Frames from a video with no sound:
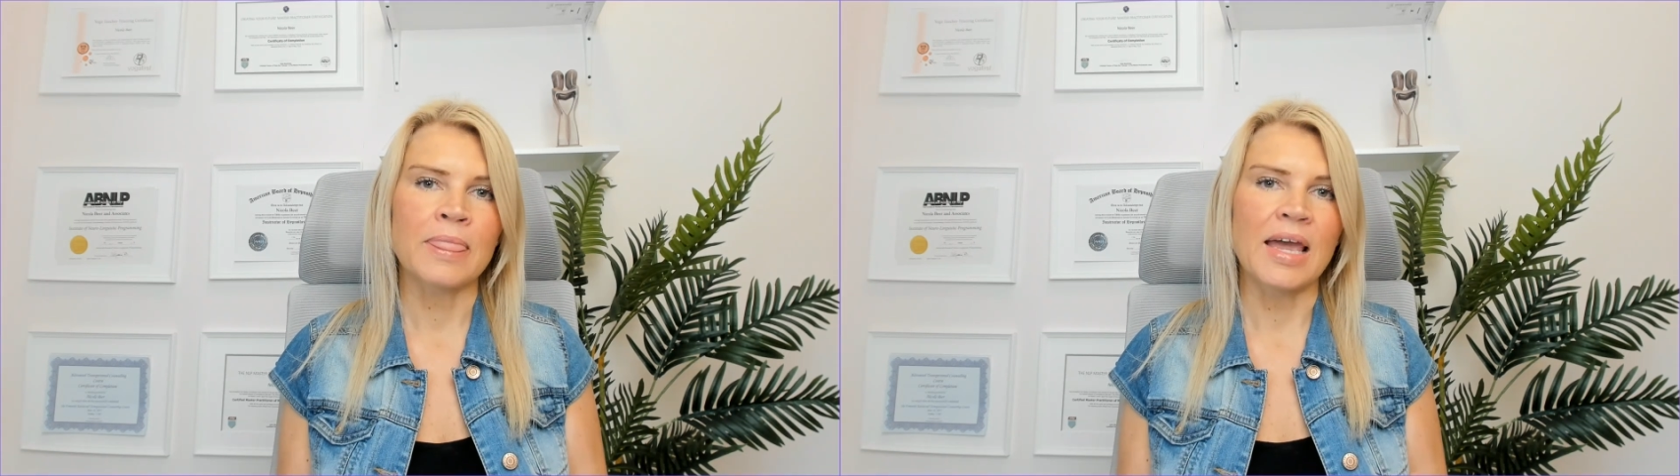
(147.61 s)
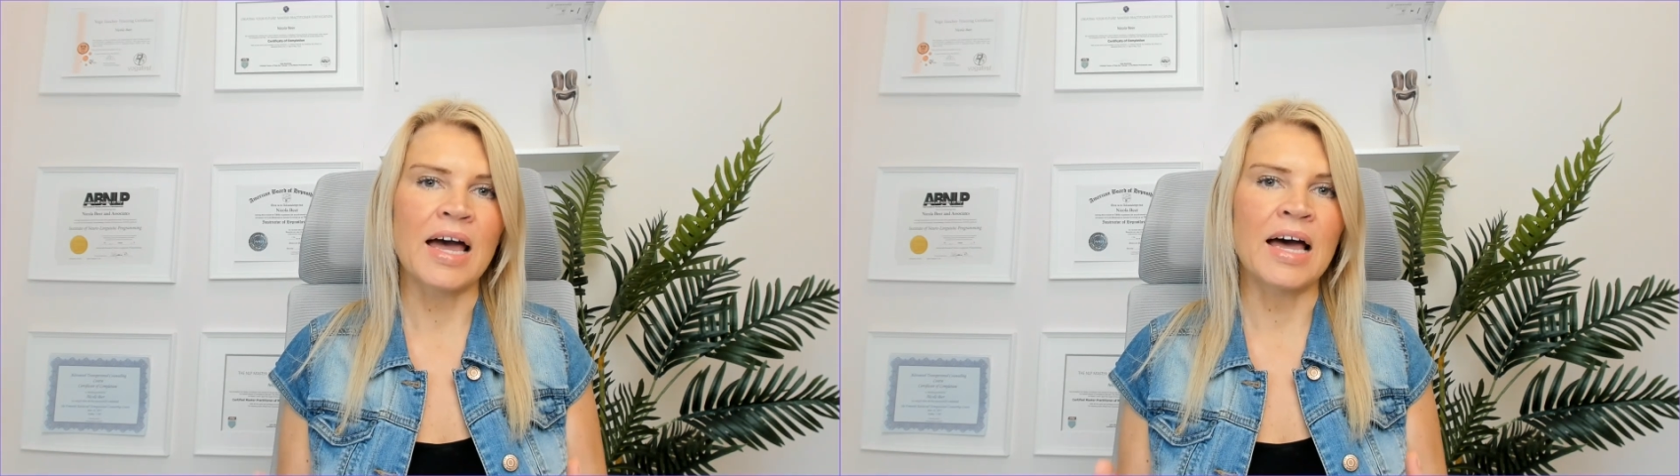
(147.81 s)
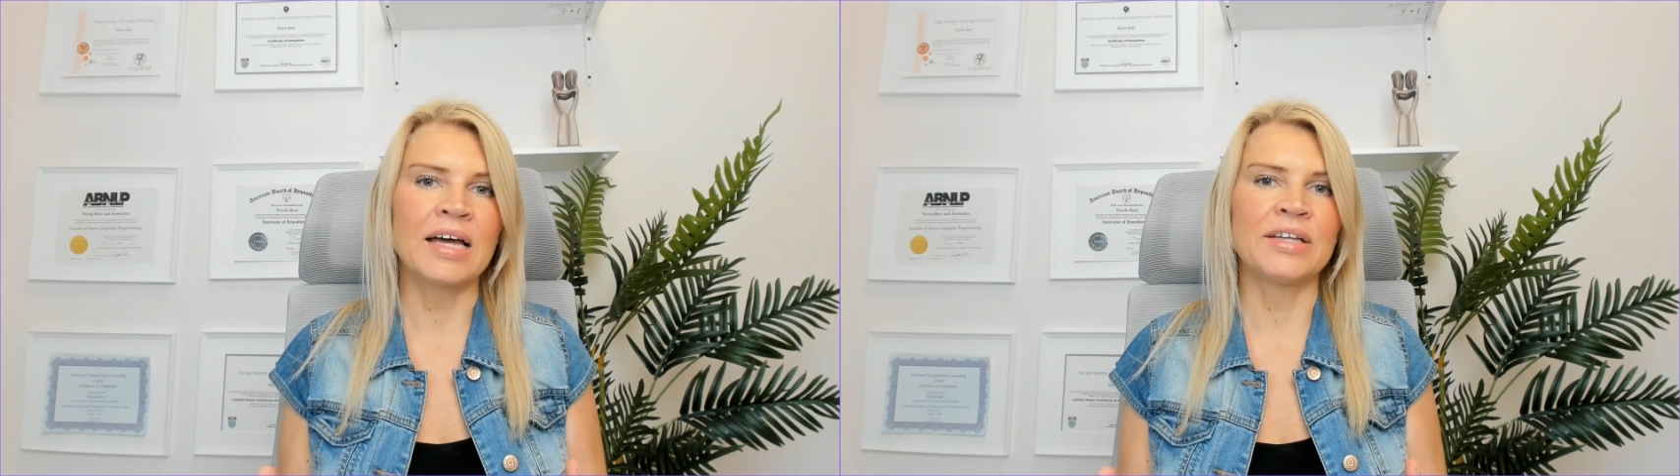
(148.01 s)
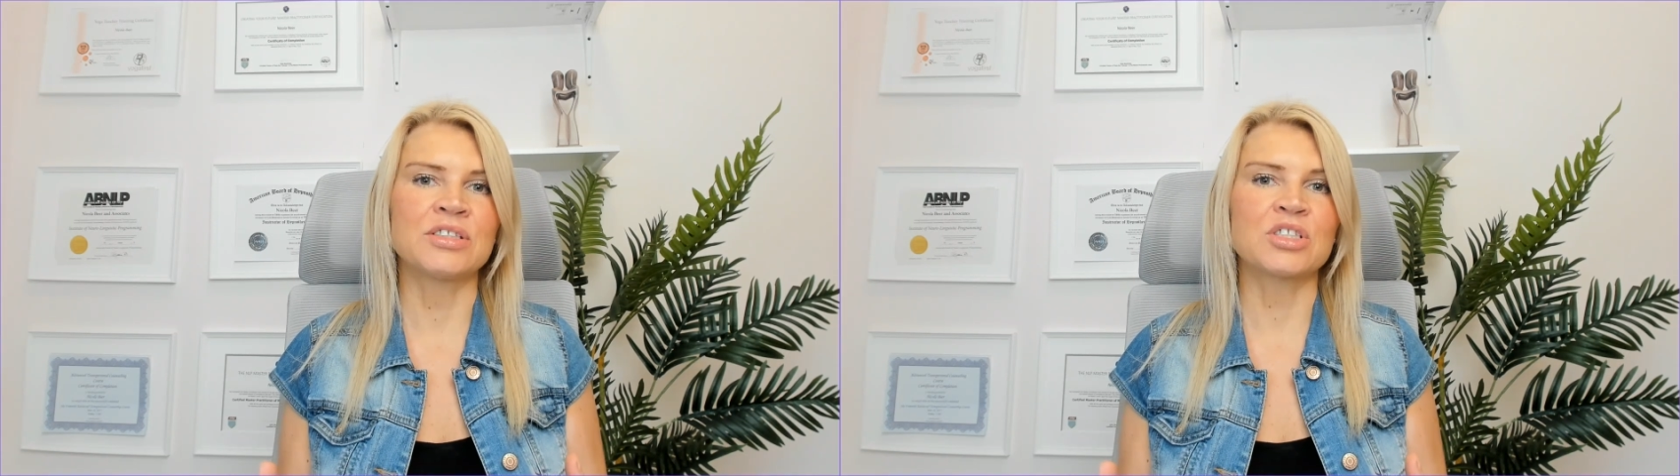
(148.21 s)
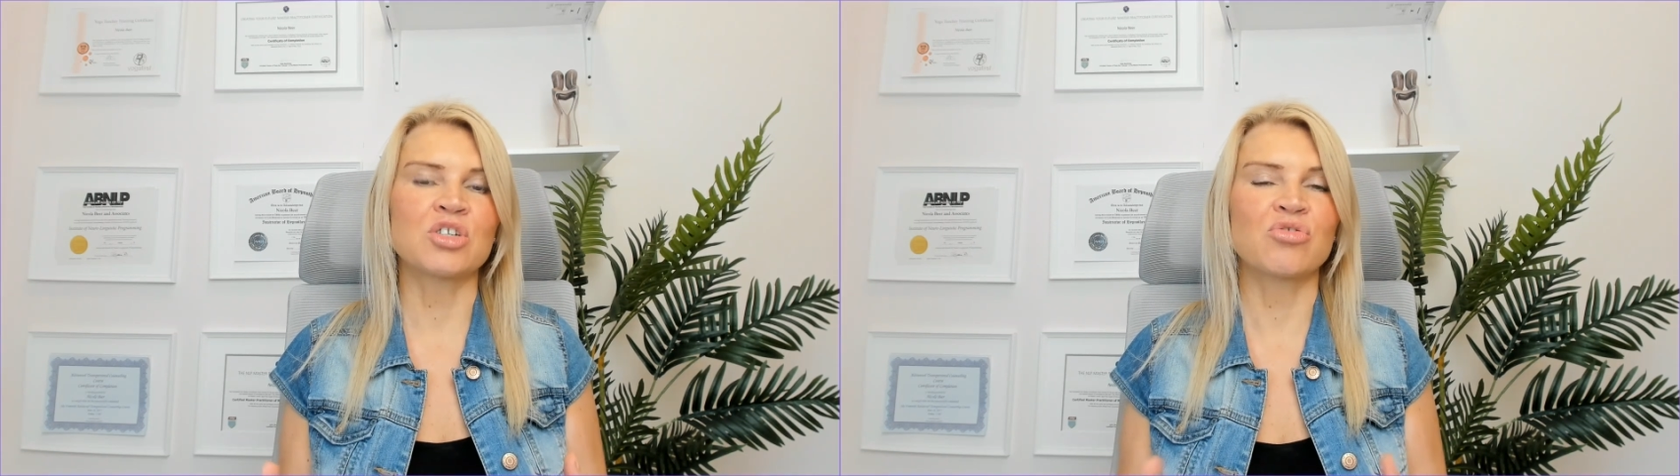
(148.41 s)
and
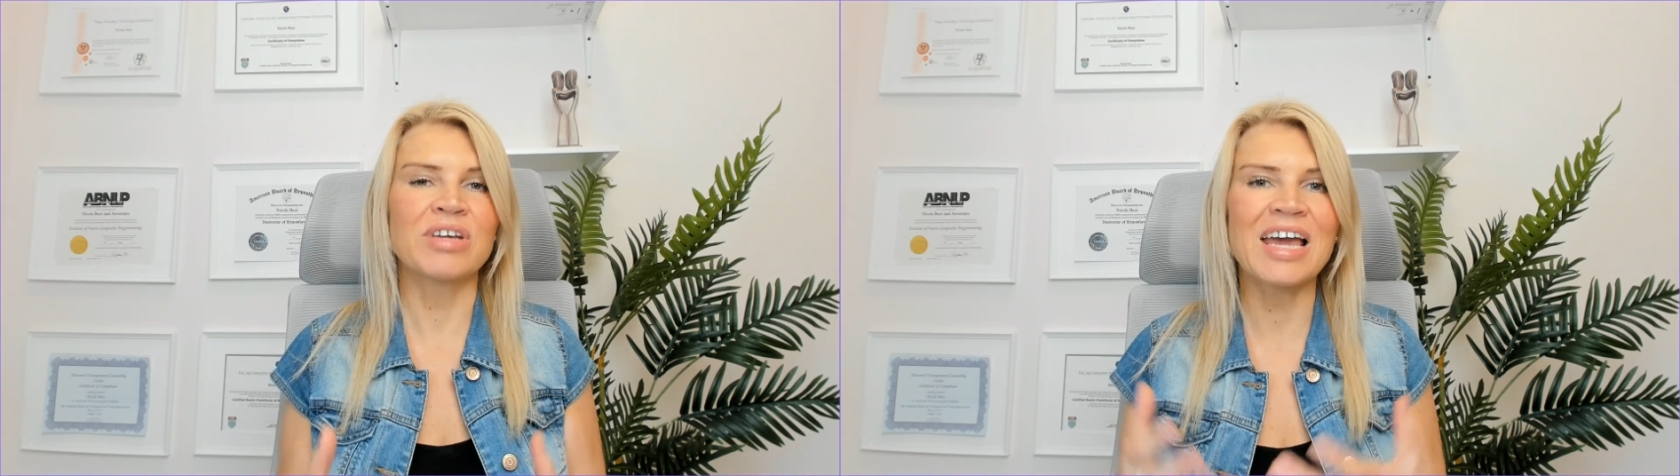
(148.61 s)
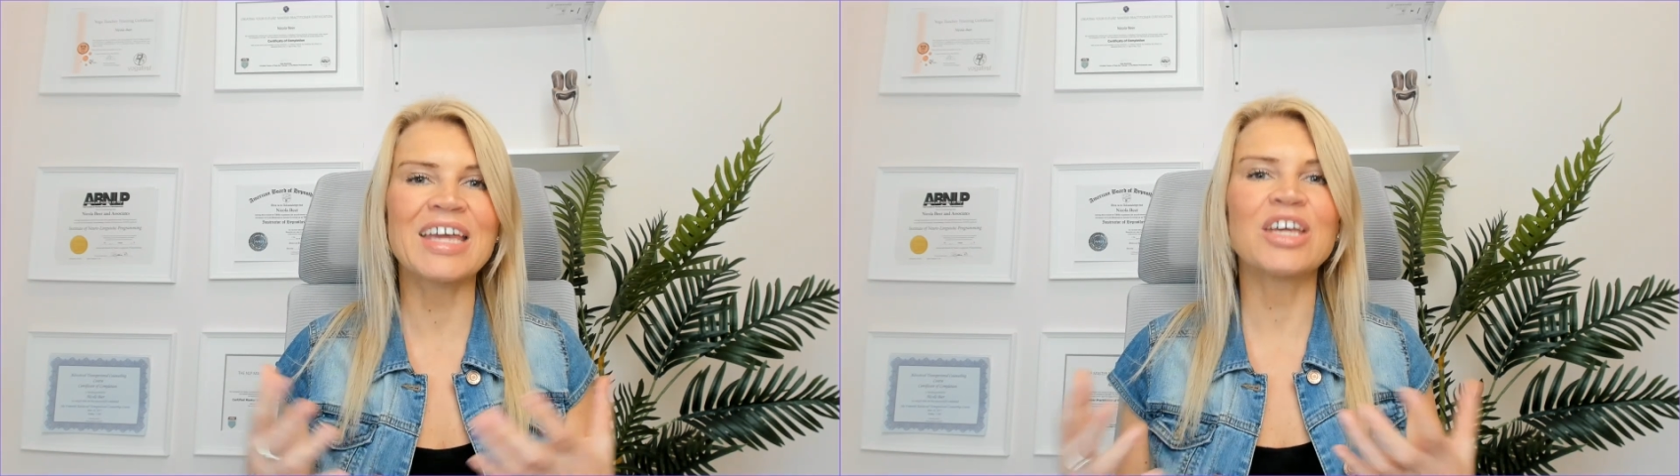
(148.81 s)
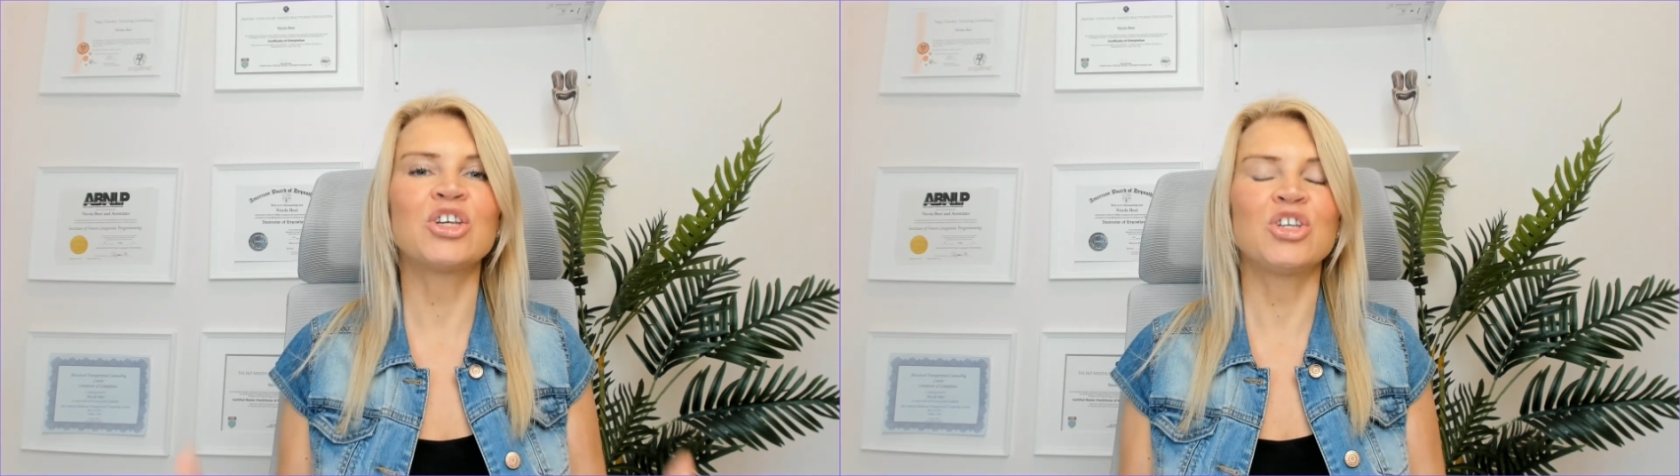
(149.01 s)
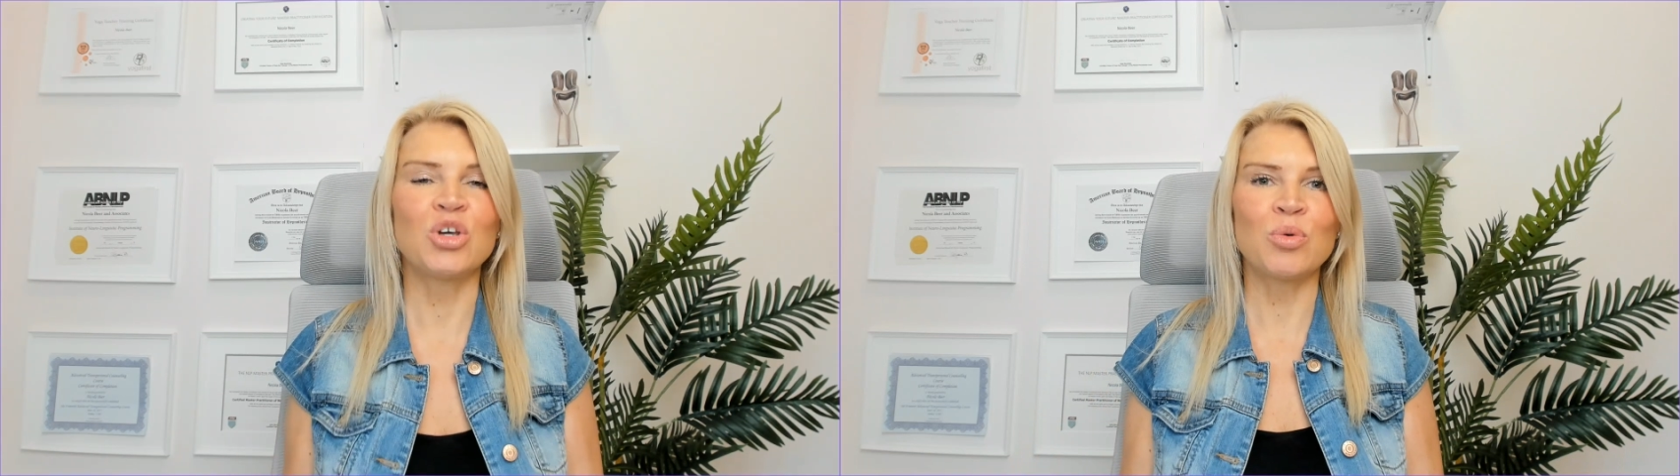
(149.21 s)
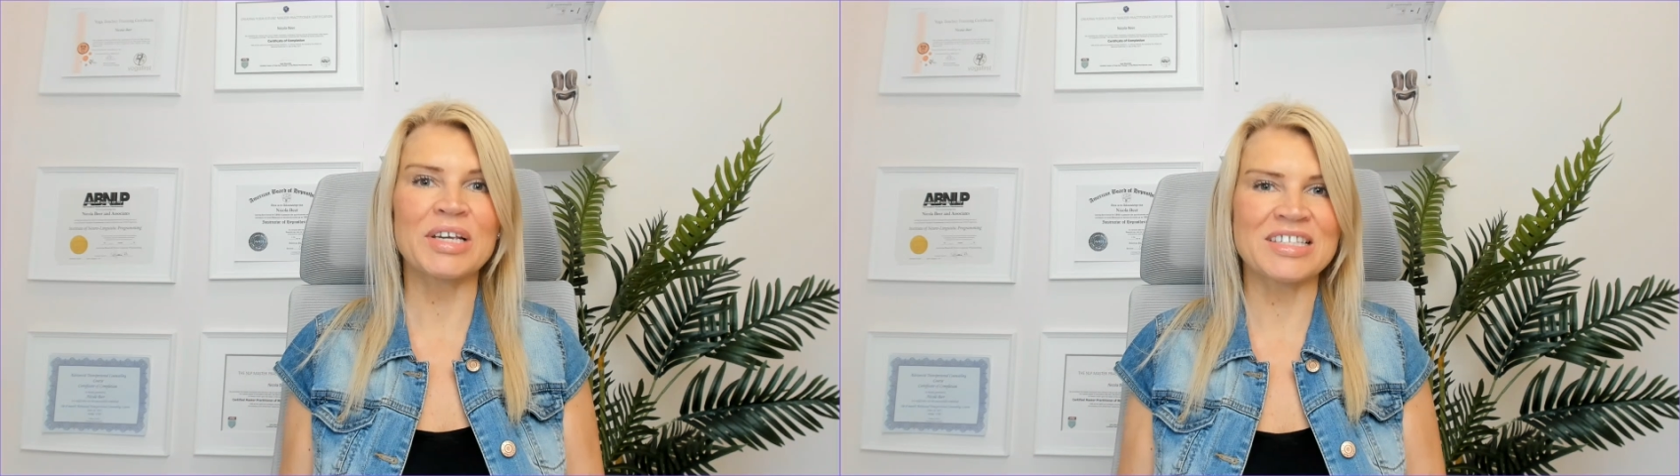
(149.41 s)
create a new
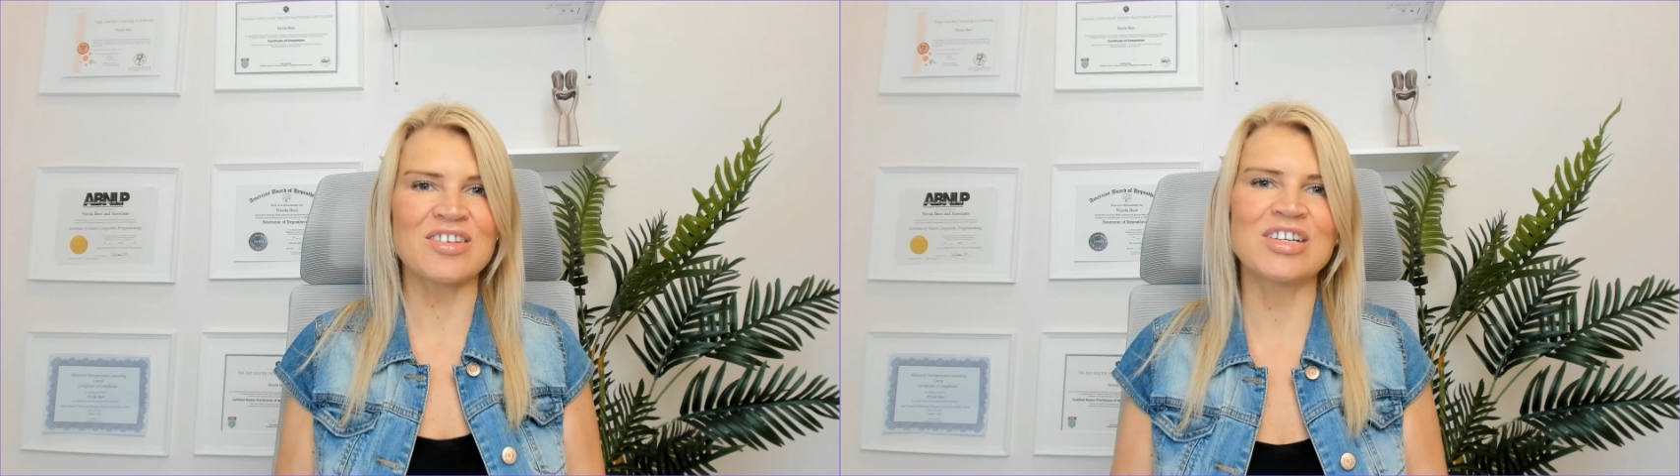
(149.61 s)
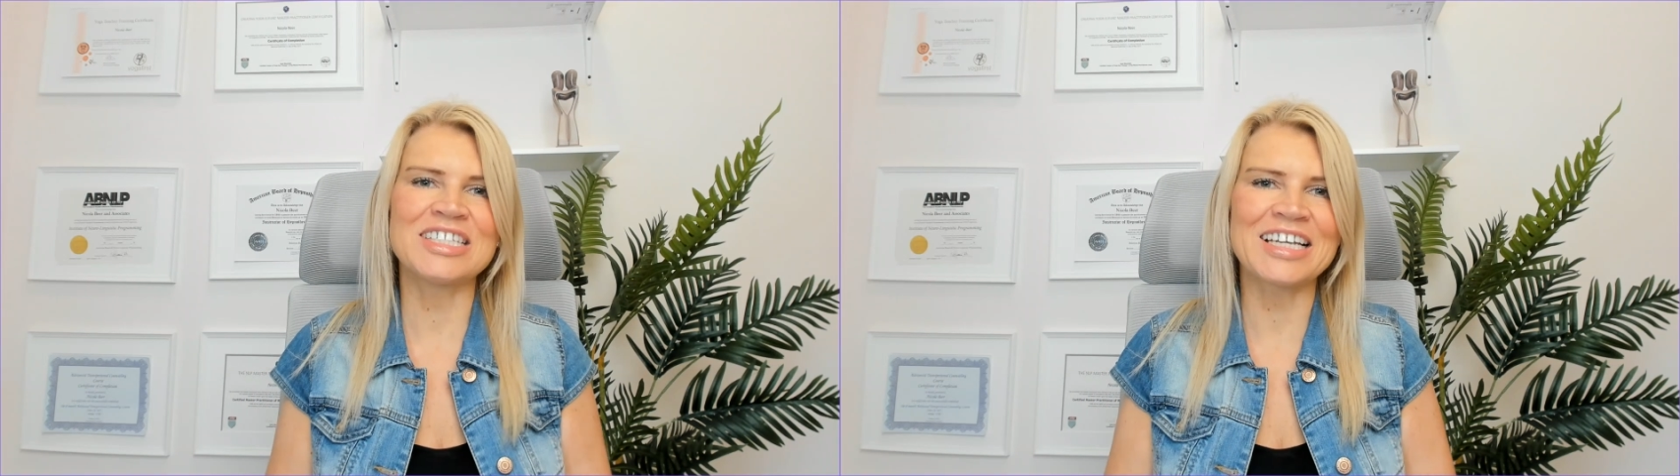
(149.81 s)
exciting